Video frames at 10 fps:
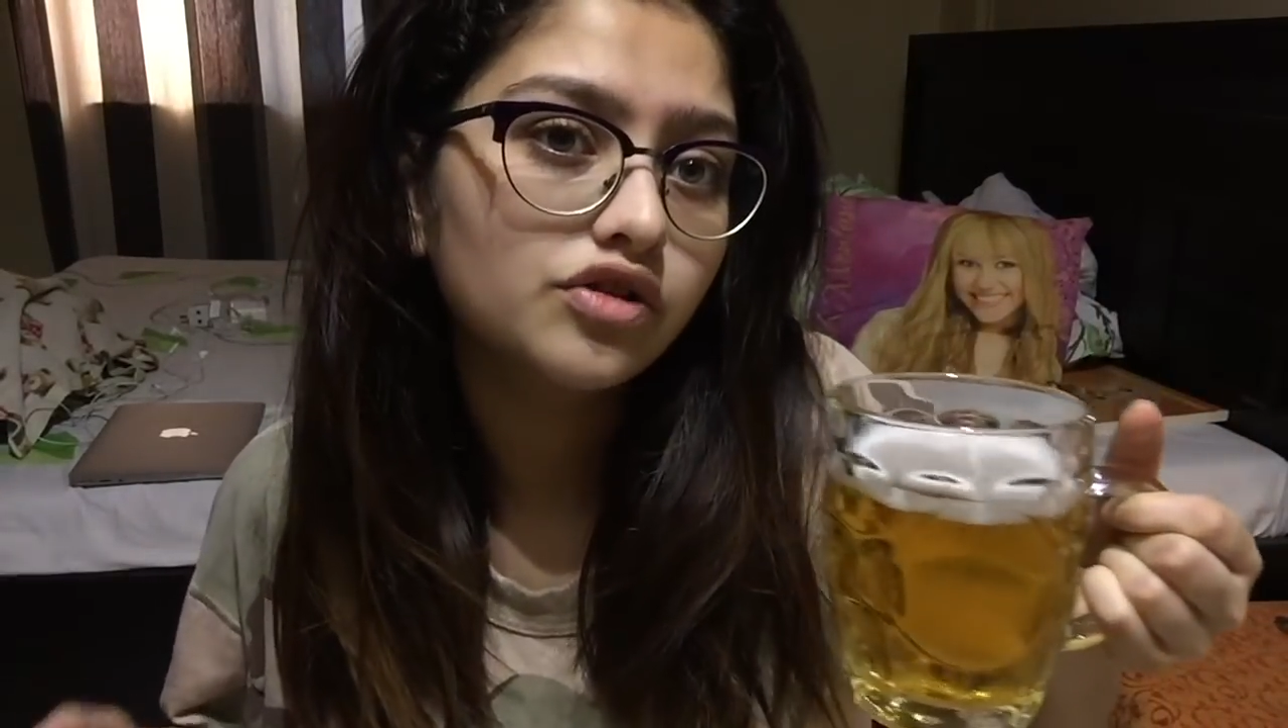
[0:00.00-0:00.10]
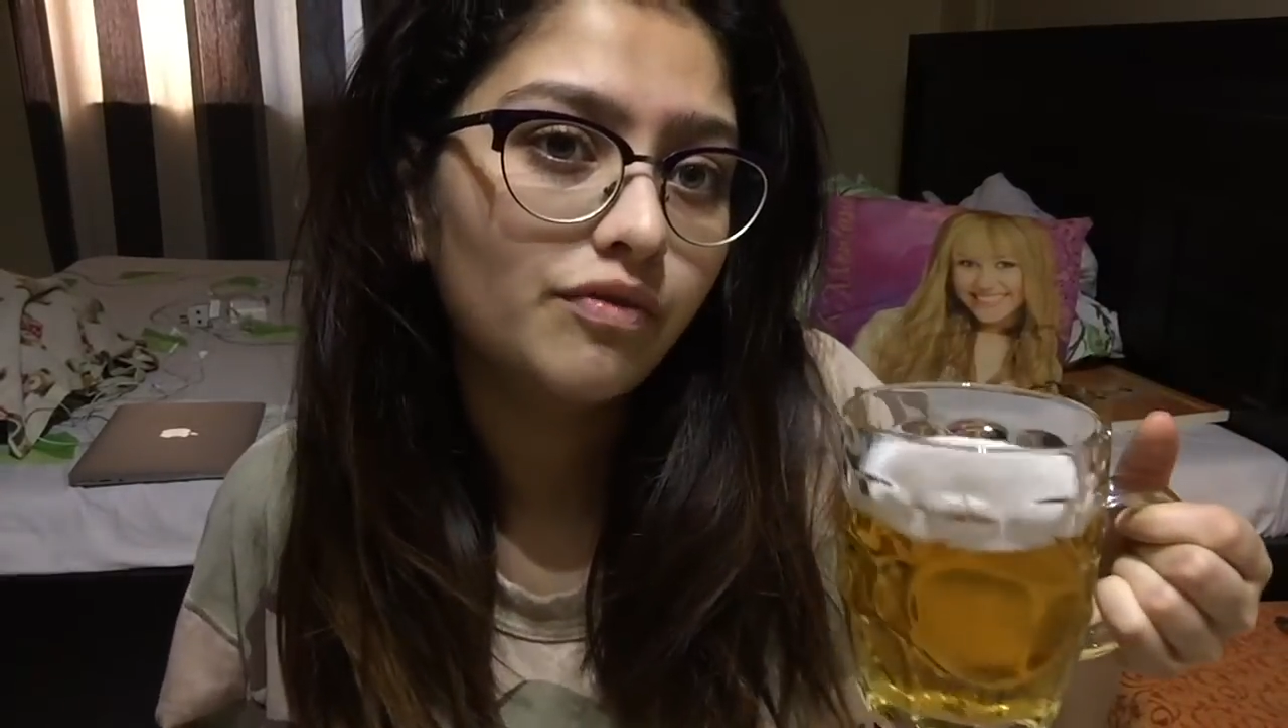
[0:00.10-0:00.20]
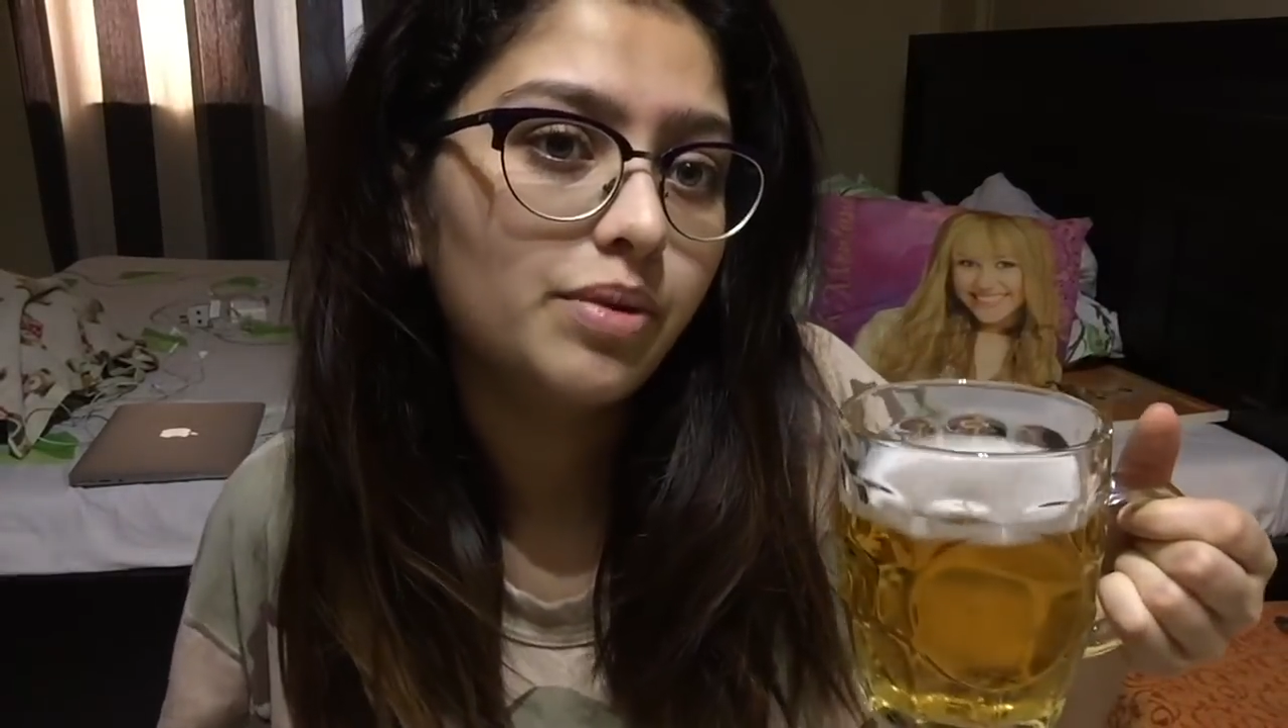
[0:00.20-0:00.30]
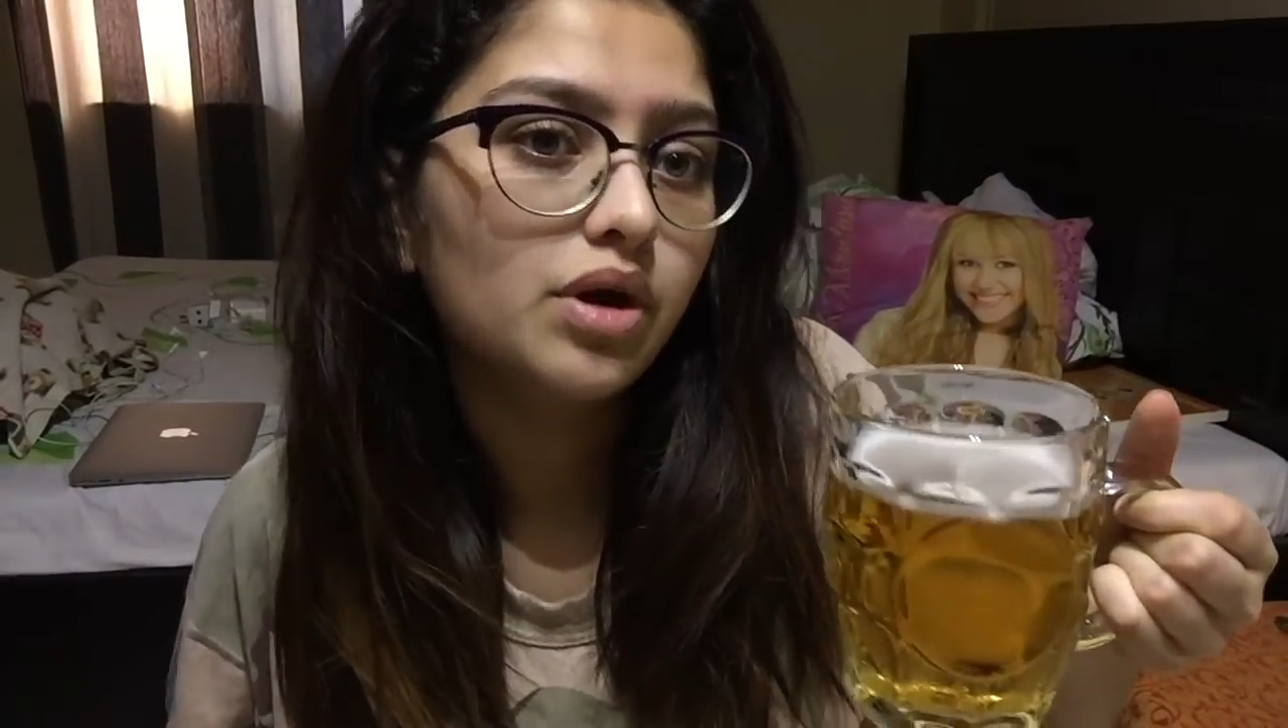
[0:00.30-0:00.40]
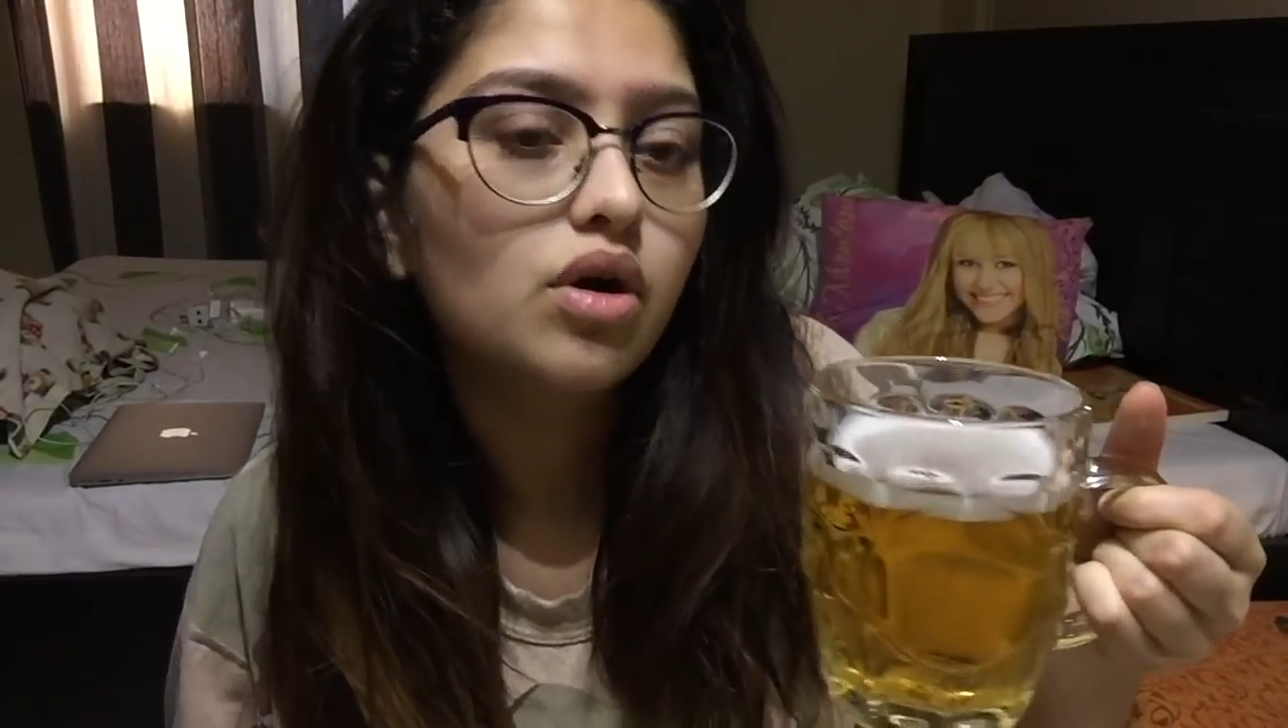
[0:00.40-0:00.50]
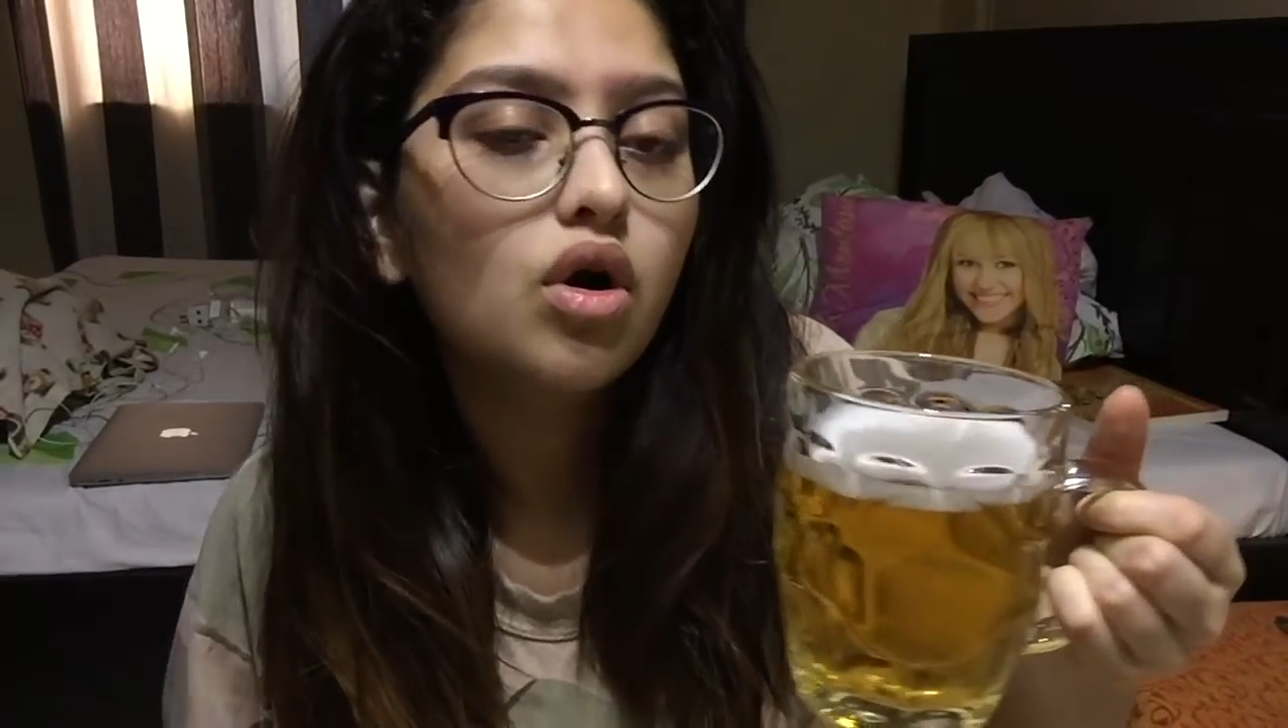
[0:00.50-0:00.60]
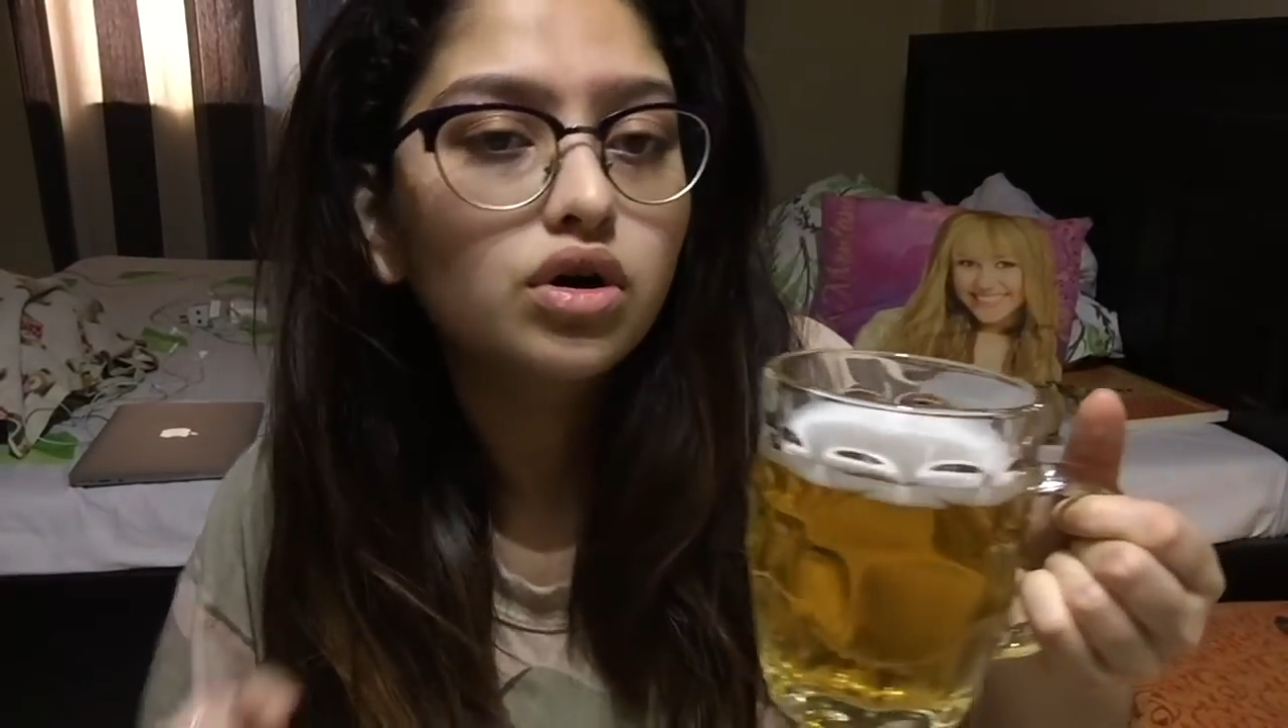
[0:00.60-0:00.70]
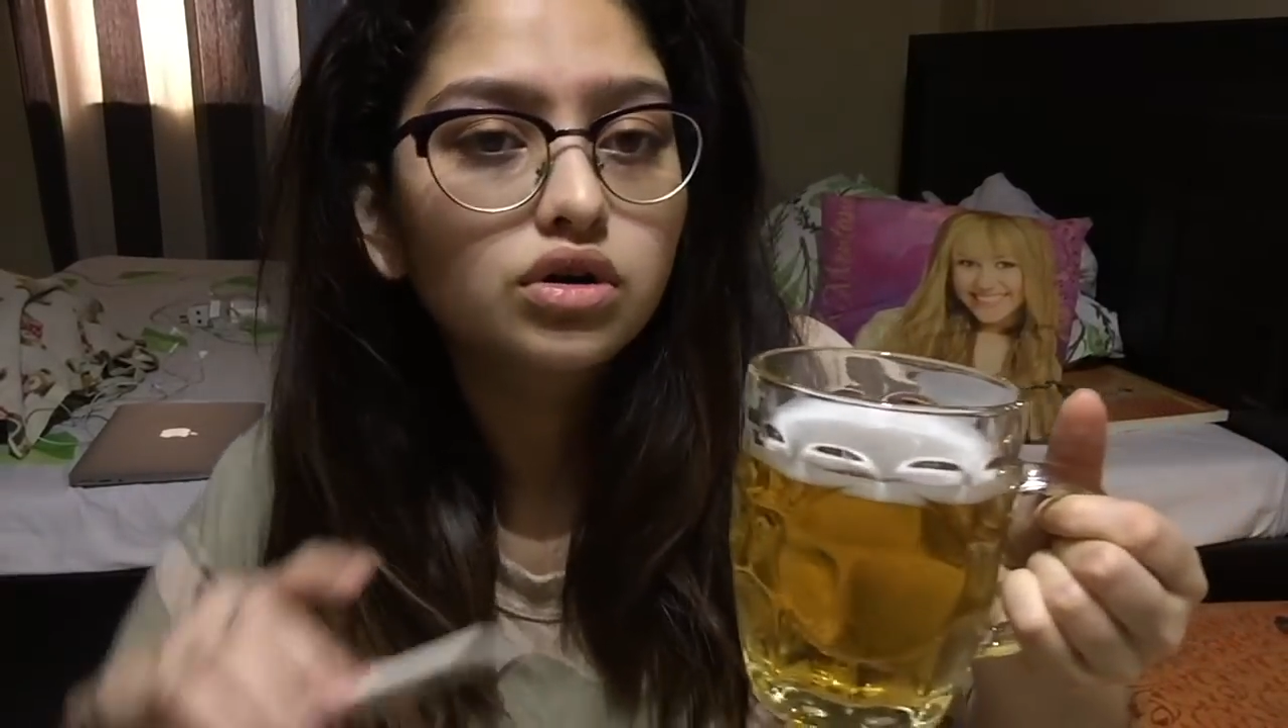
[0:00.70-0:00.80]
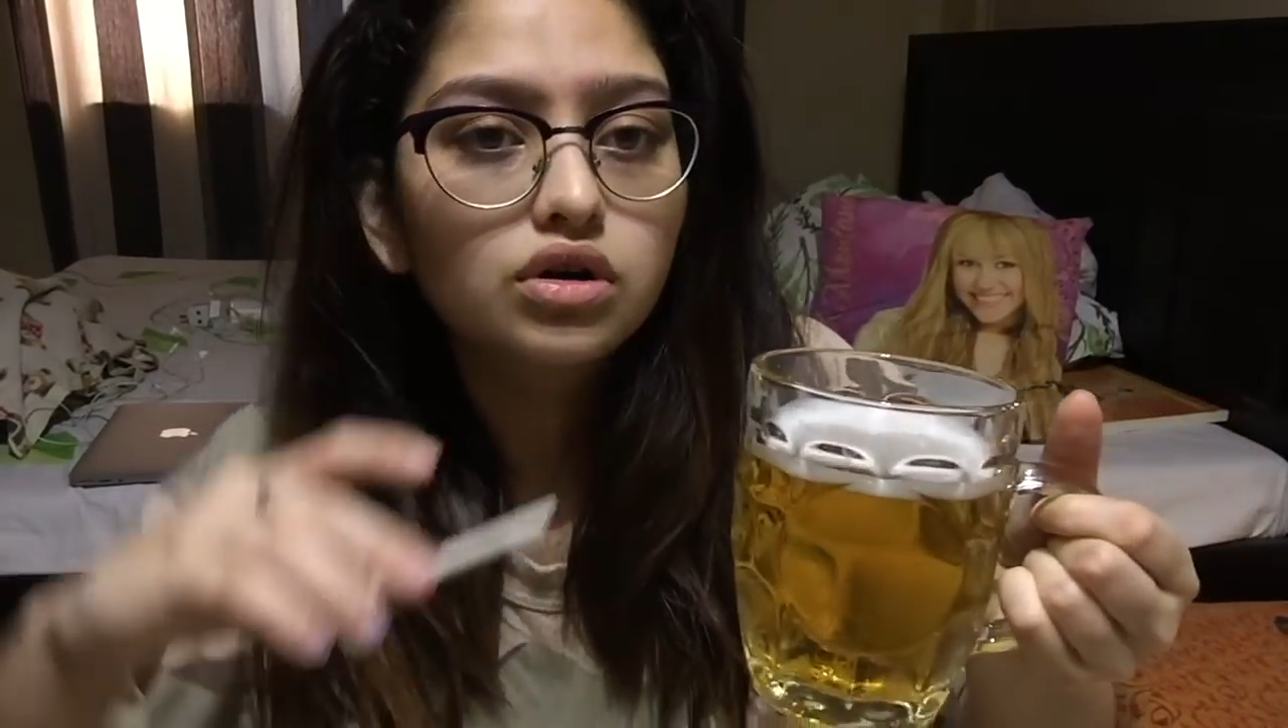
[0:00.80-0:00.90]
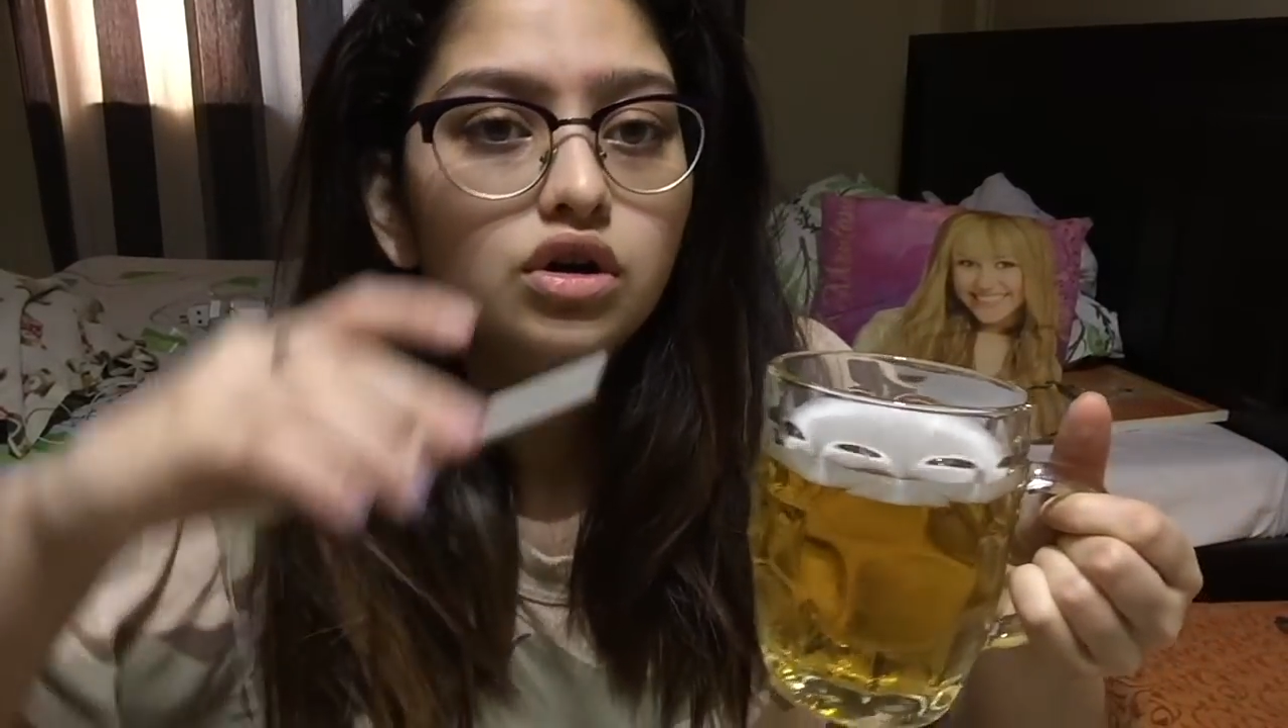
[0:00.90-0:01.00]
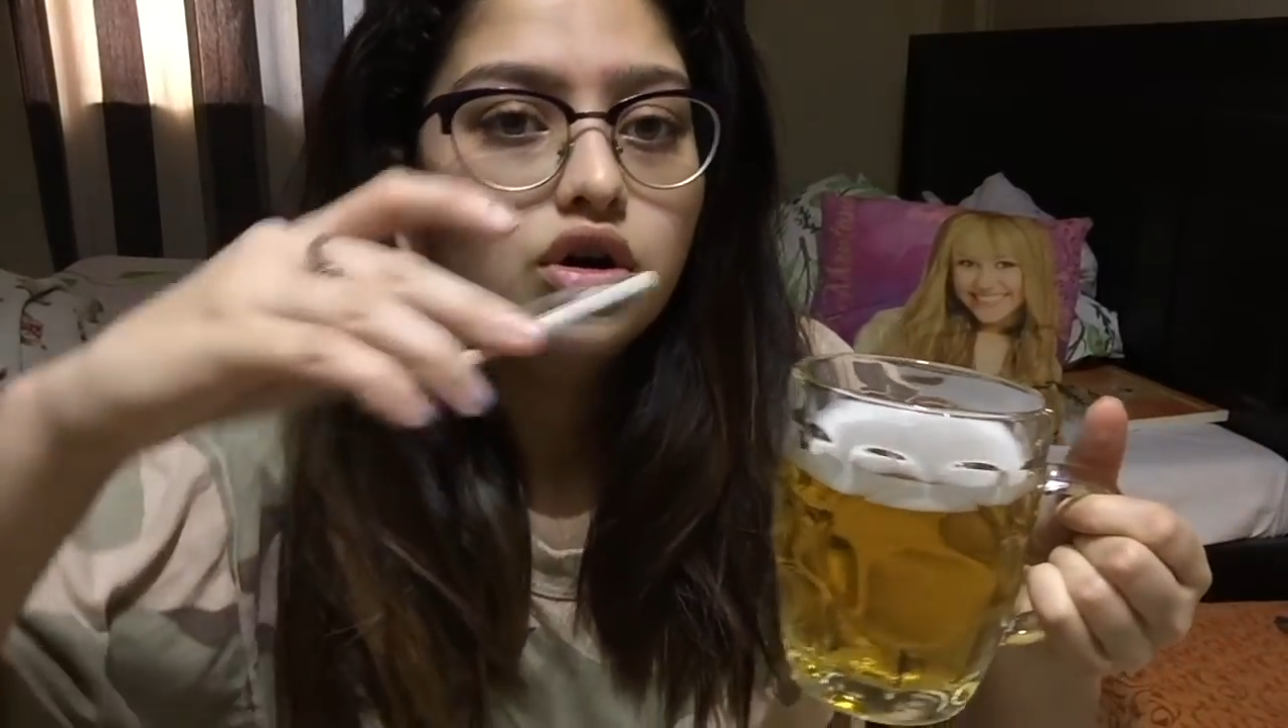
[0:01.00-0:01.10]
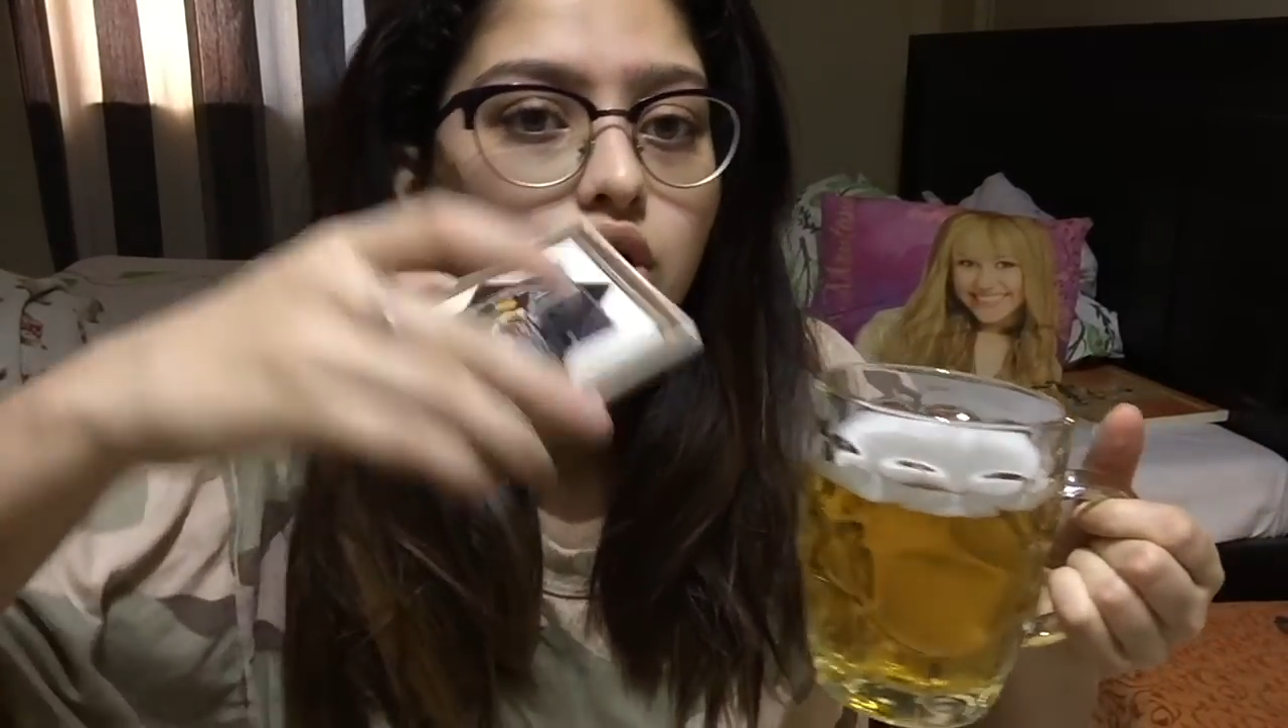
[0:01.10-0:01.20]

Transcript: of beer on a